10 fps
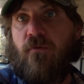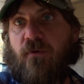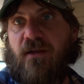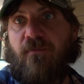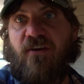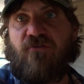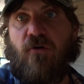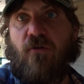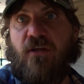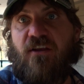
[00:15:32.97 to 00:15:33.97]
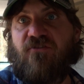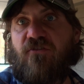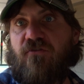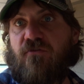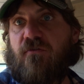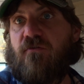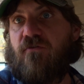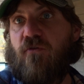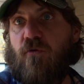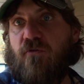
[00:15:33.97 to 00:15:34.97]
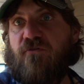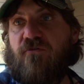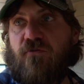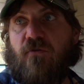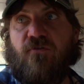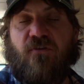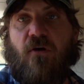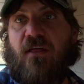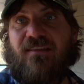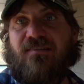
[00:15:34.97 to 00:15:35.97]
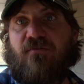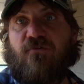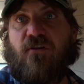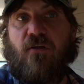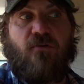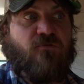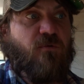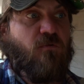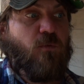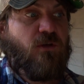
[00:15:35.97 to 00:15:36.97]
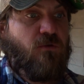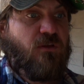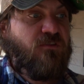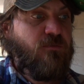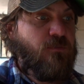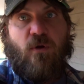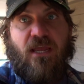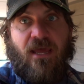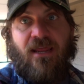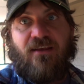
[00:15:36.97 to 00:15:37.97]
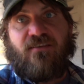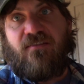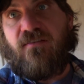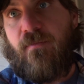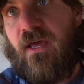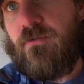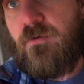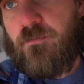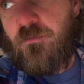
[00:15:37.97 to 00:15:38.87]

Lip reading: We had to make sure all the kitchen doors and drawers and all that stuff was closed before we do this. We can access the bathroom